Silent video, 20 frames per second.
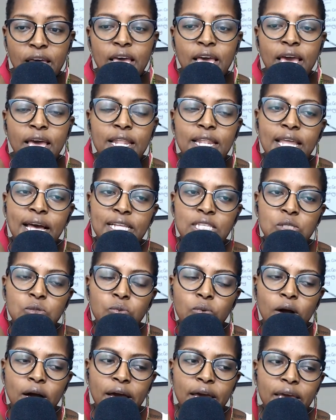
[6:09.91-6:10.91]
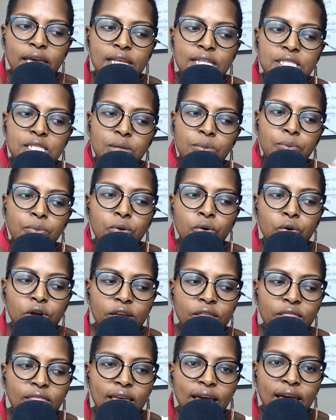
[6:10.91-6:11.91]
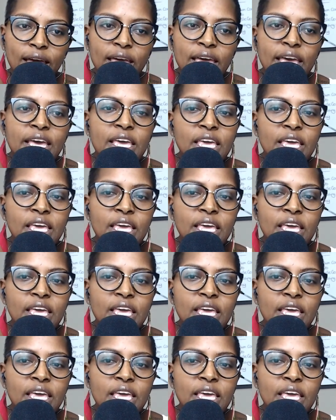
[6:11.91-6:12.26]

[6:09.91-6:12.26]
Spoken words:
And that's why it's important that